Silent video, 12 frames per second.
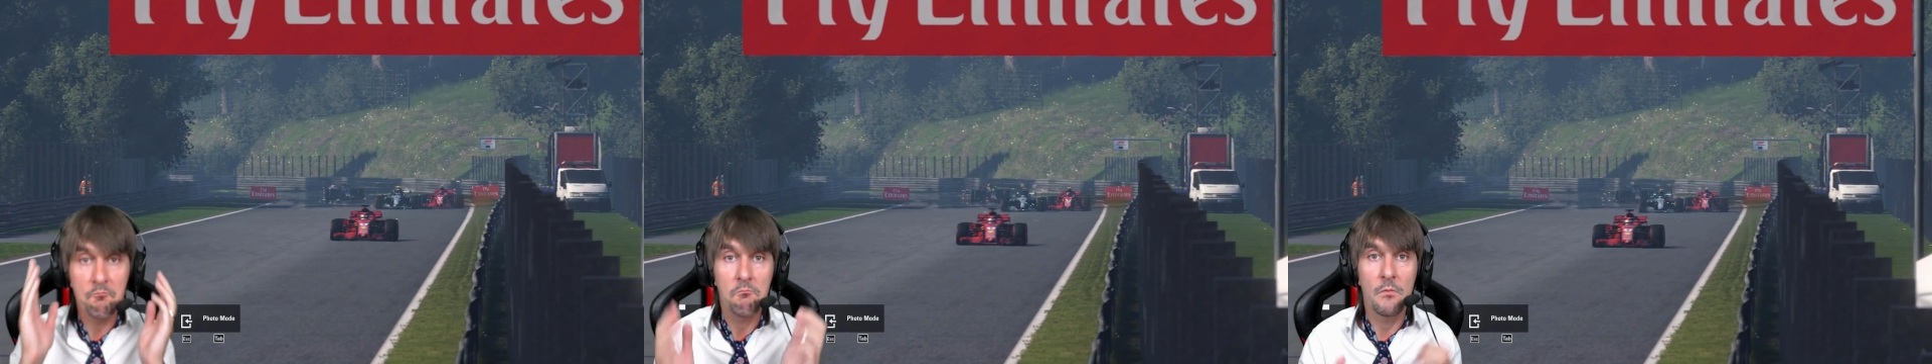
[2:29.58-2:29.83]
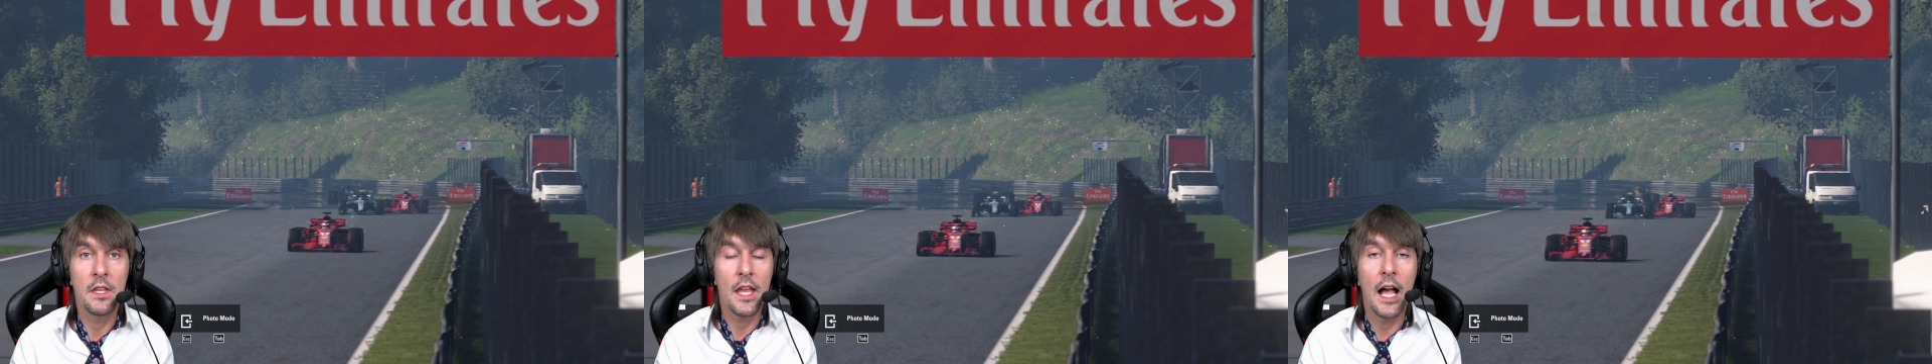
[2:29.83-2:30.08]

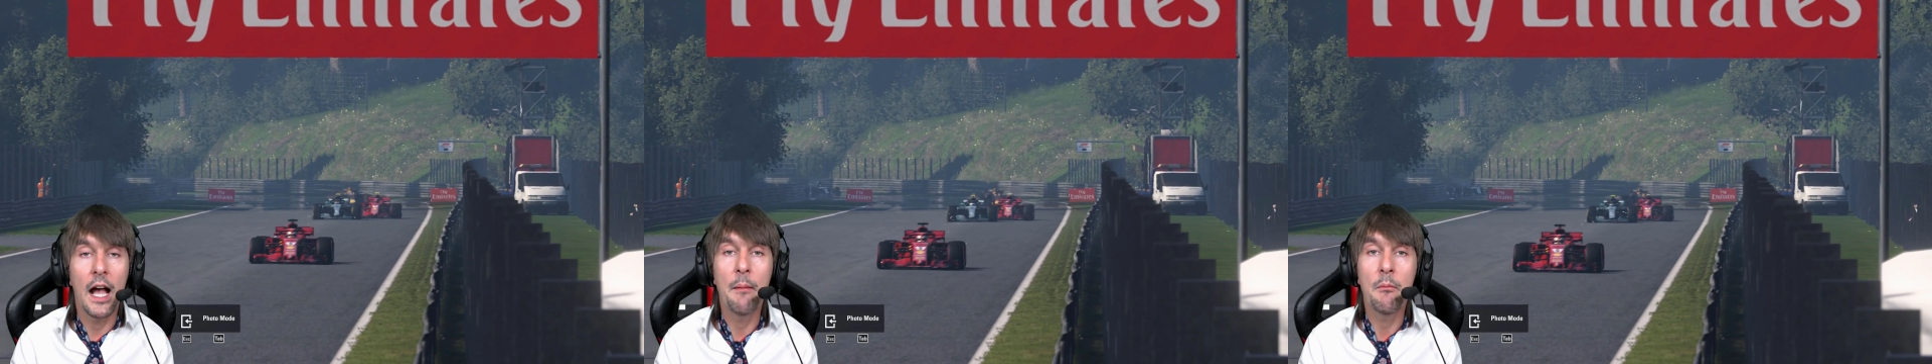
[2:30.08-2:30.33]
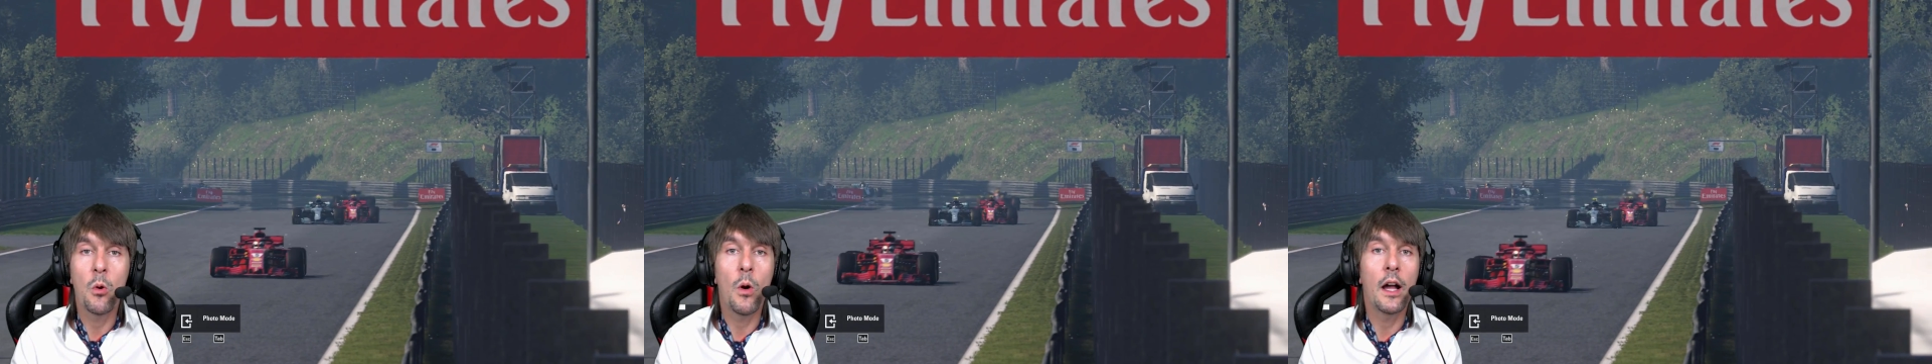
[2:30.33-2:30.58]
yeah, I'm
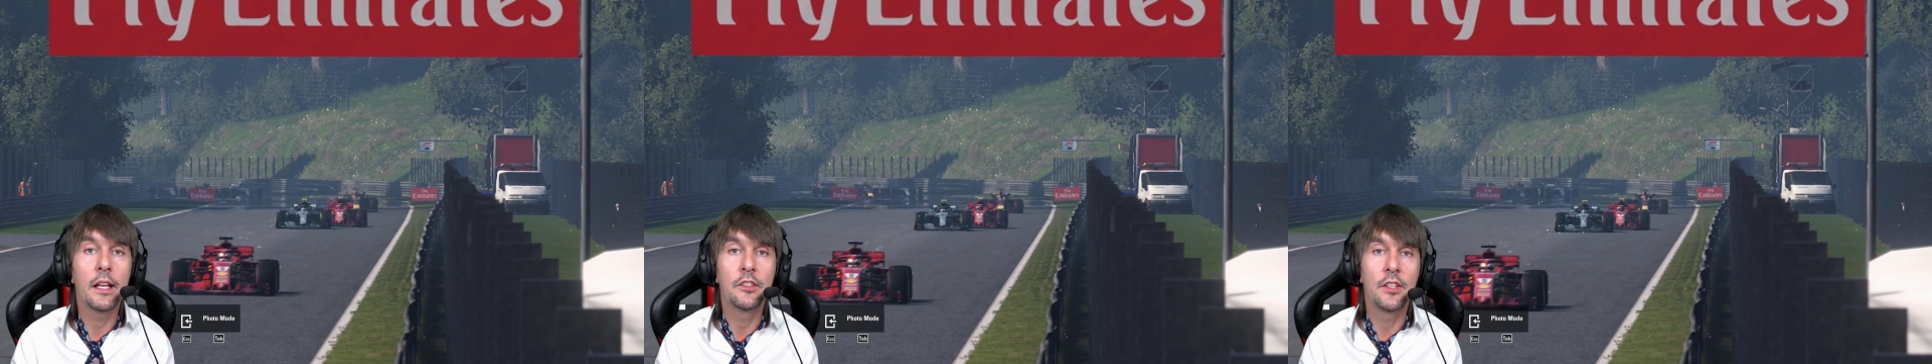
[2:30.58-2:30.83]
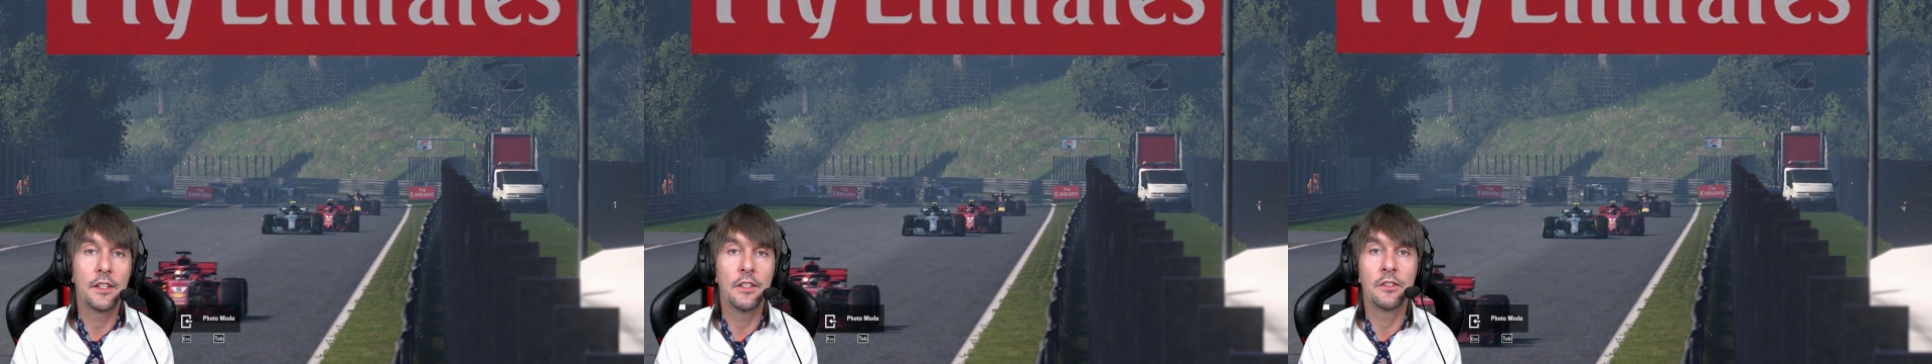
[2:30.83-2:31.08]
quite
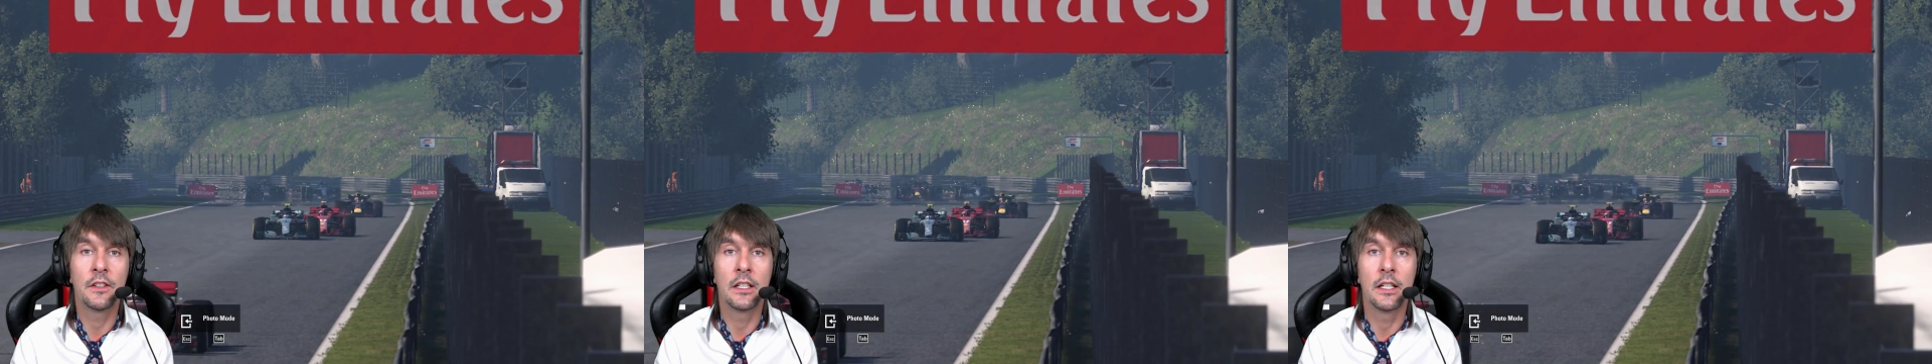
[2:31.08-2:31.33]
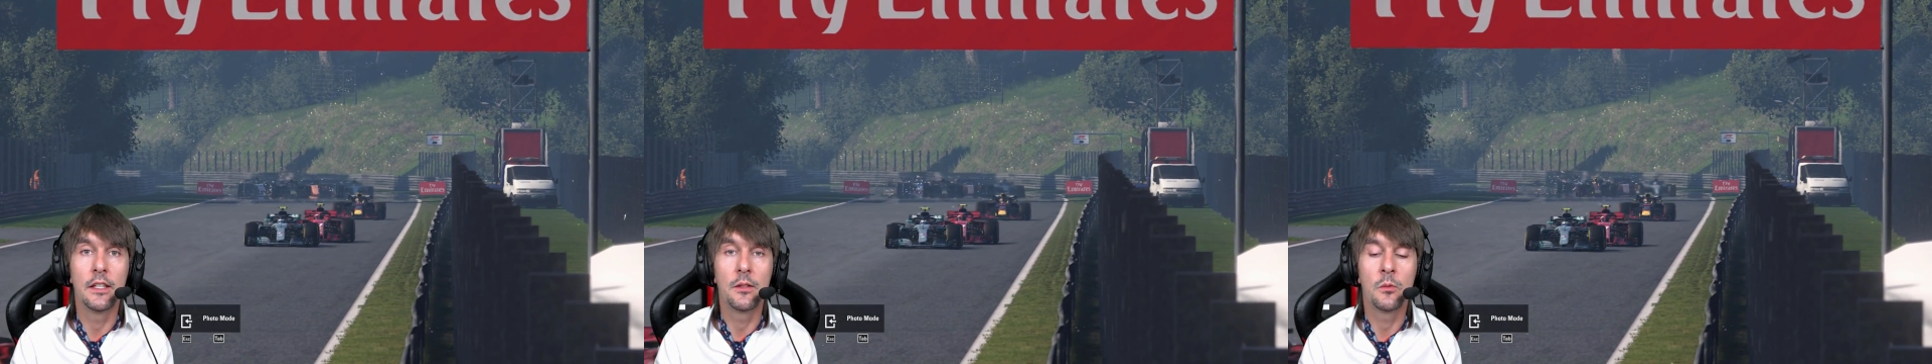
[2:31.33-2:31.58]

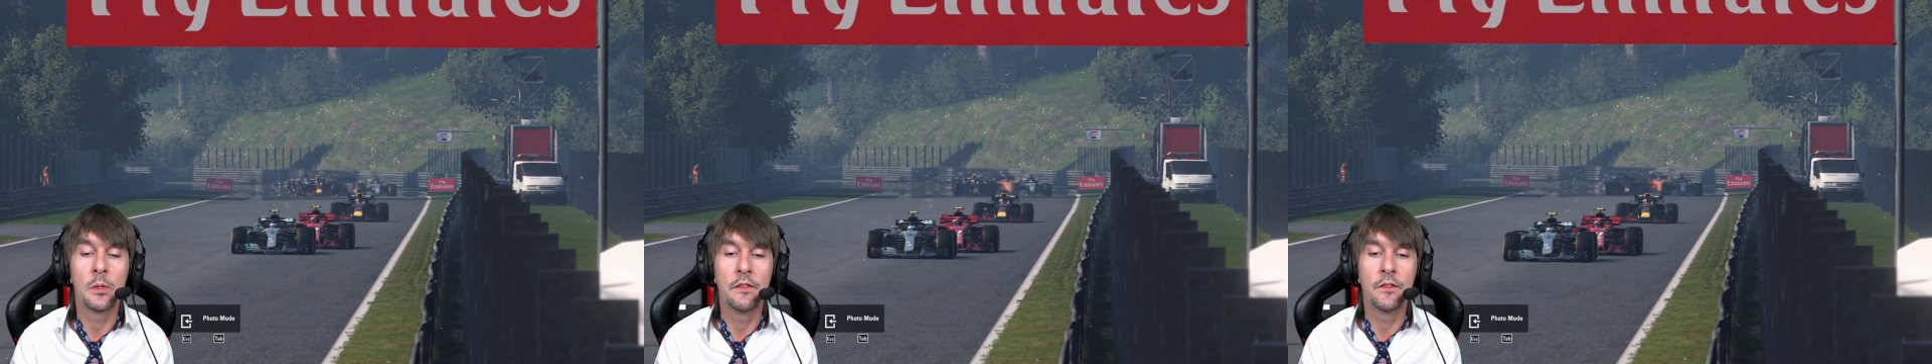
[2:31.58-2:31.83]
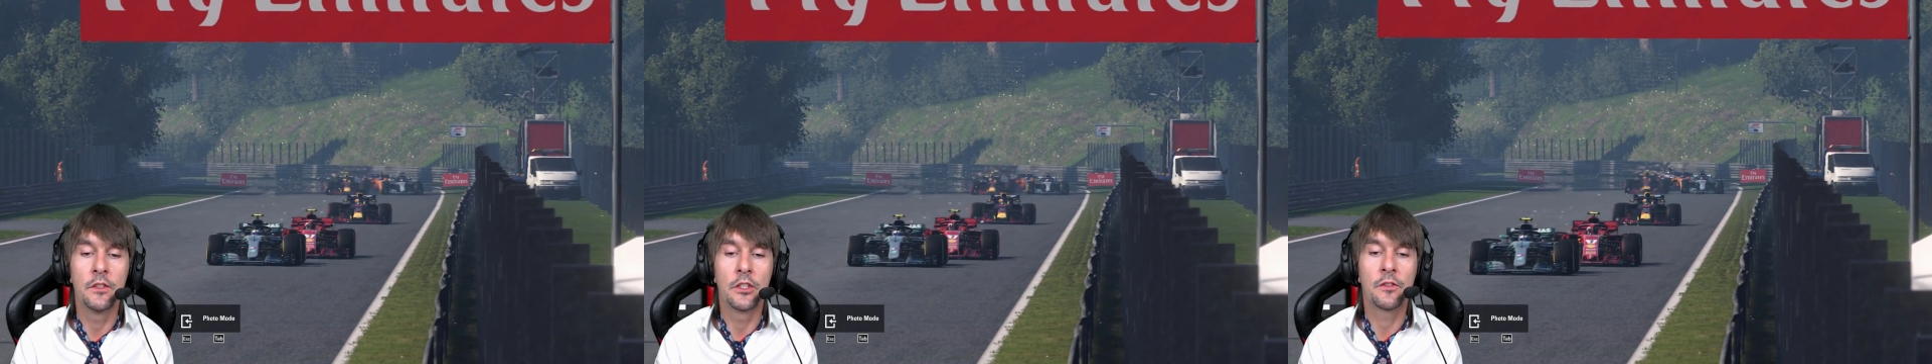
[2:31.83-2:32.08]
satisfied with
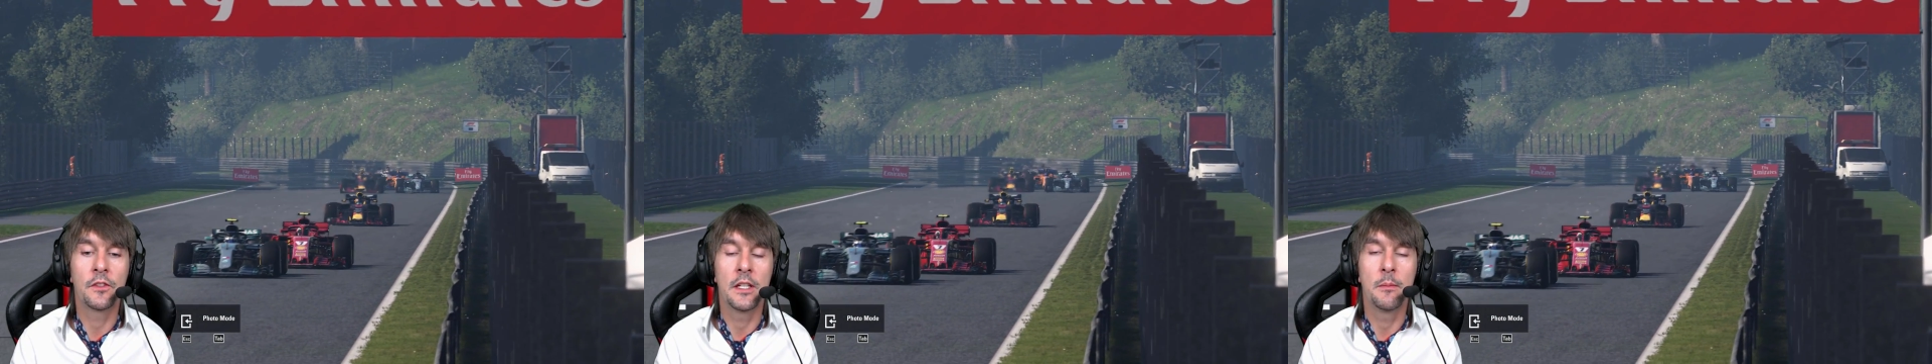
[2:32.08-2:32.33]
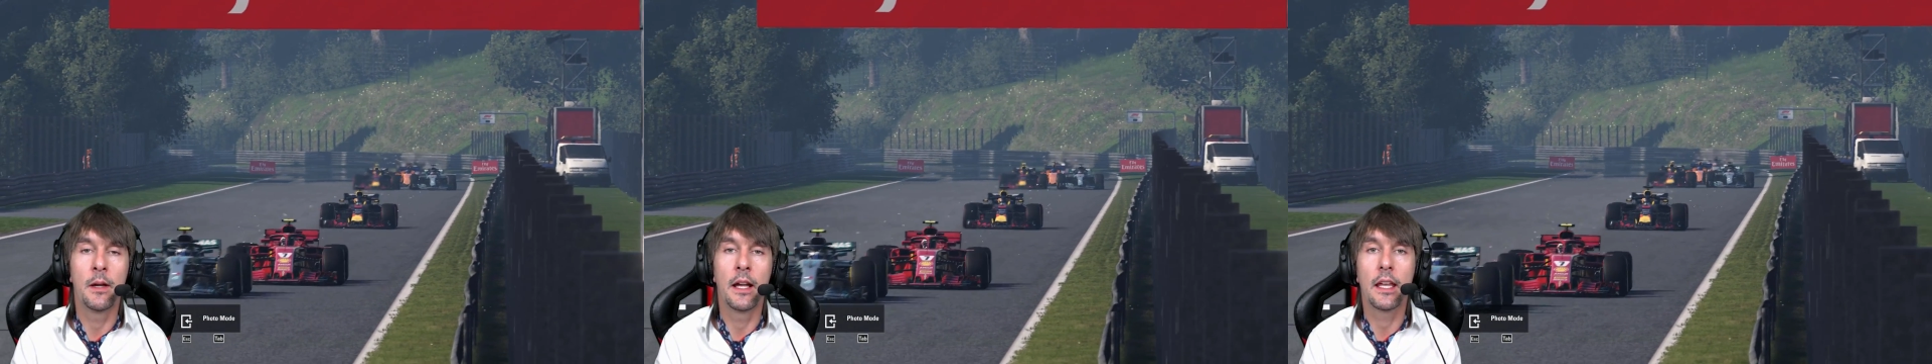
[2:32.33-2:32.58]
force
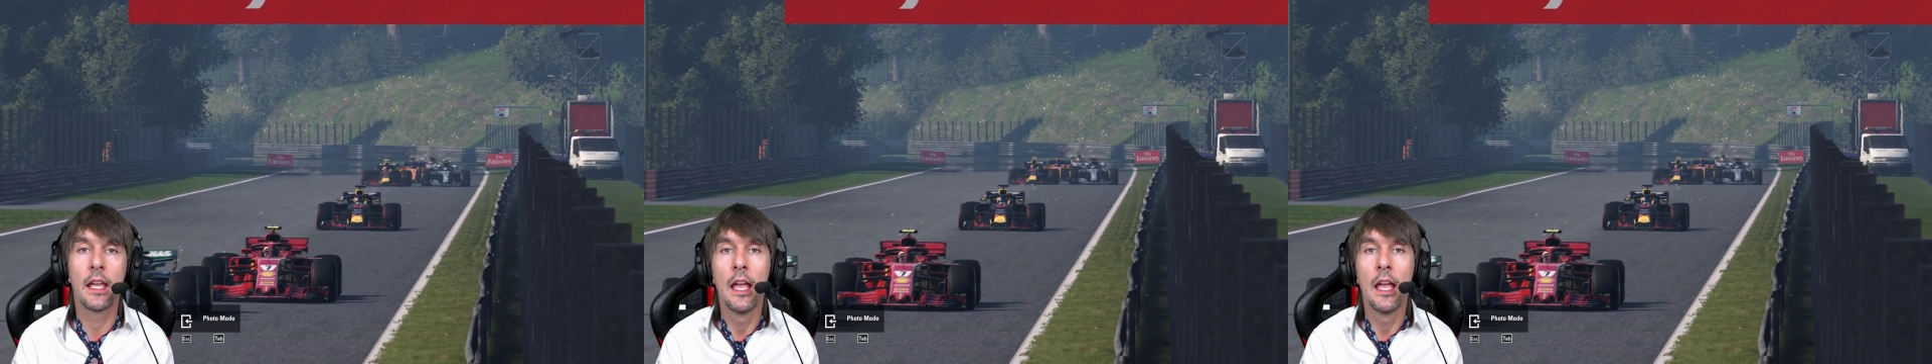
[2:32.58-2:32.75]
feedback.